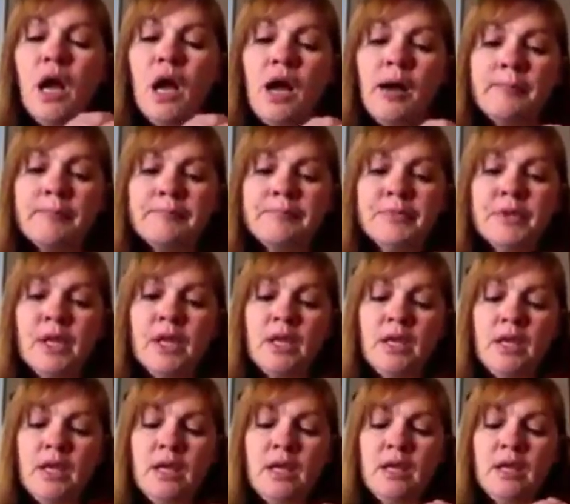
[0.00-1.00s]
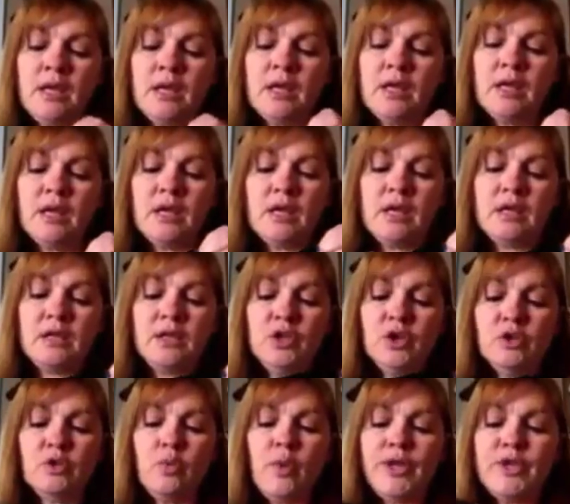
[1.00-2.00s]

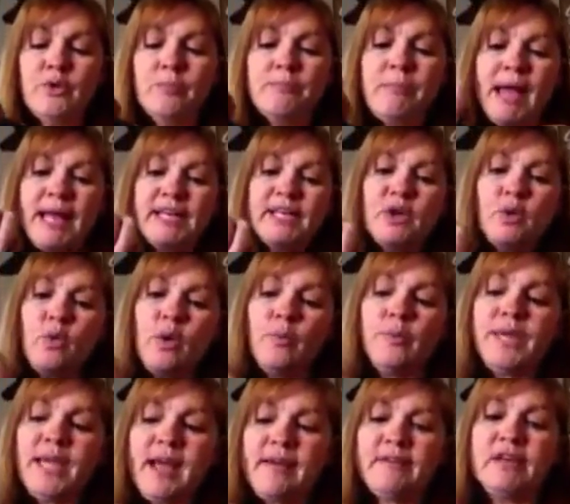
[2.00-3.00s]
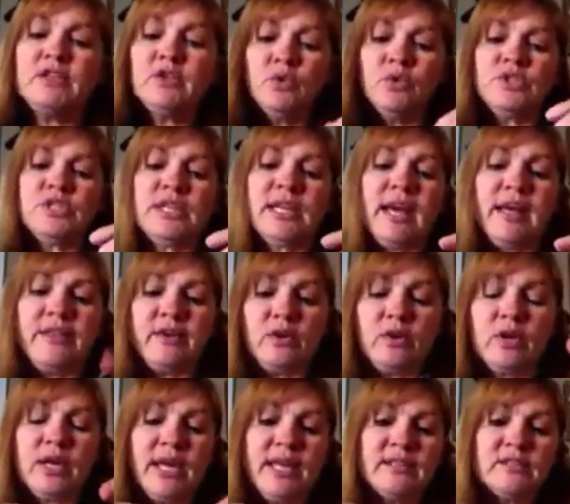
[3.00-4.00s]
you know, the way you bend it when we have it glued together.
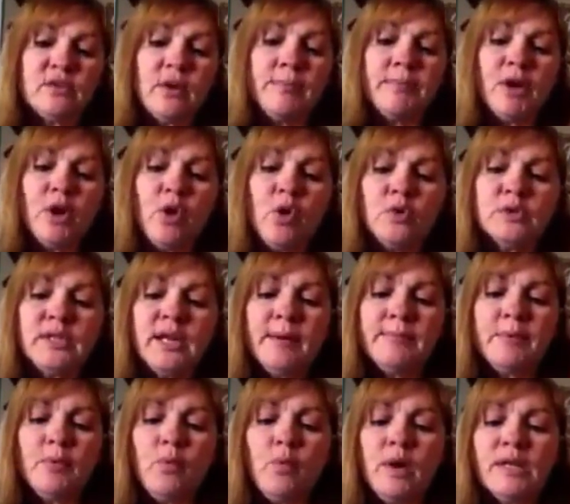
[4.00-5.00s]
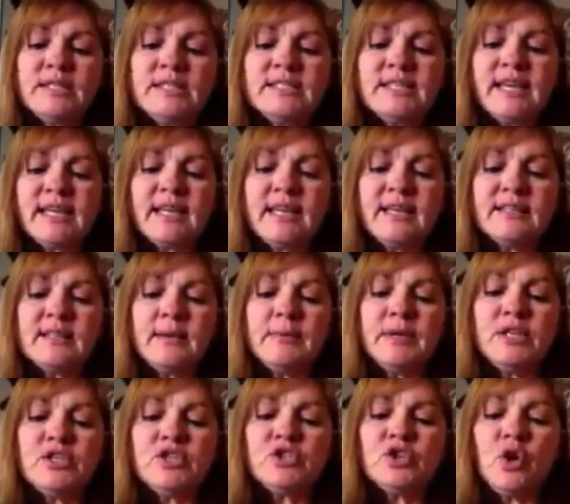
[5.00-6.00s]
Okay, so I'm going to hold it up in 1 second because I'm
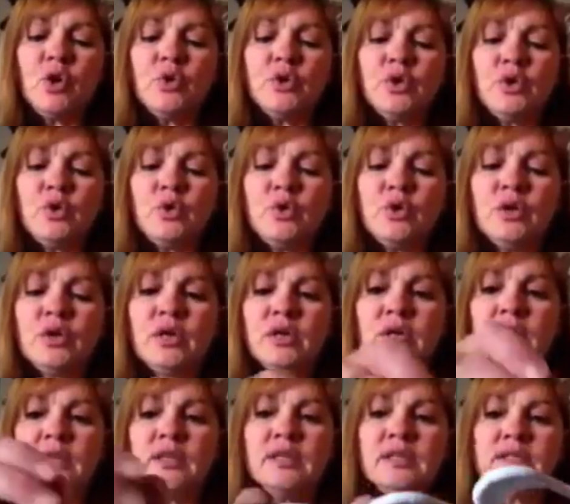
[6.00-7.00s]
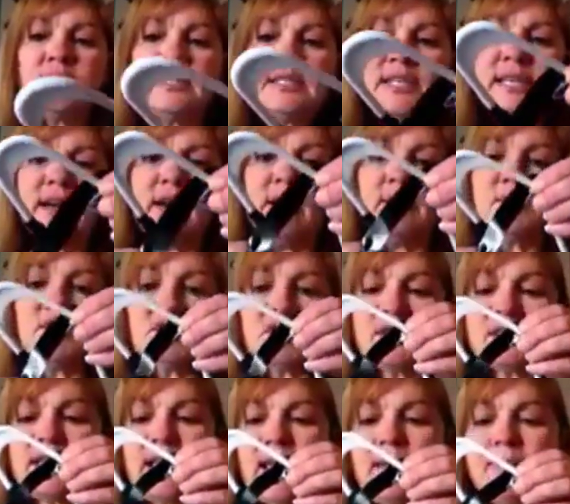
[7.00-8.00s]
going to show you. See how I'm
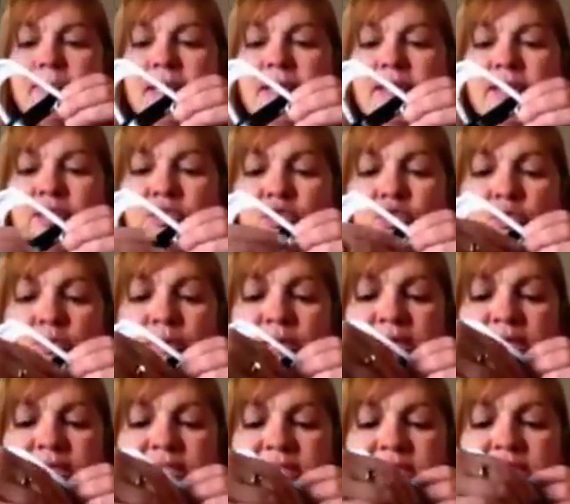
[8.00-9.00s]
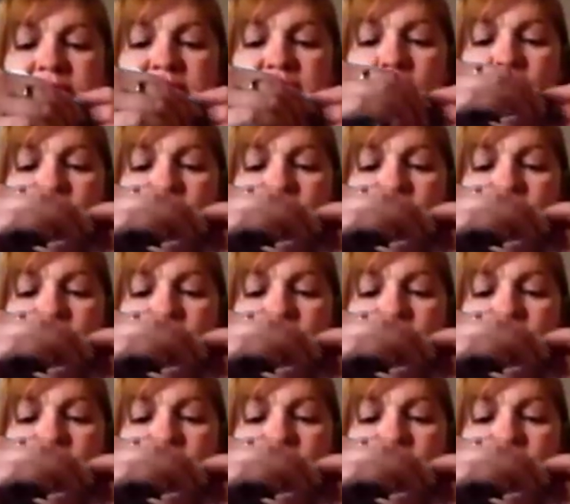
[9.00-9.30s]
just taping the two pieces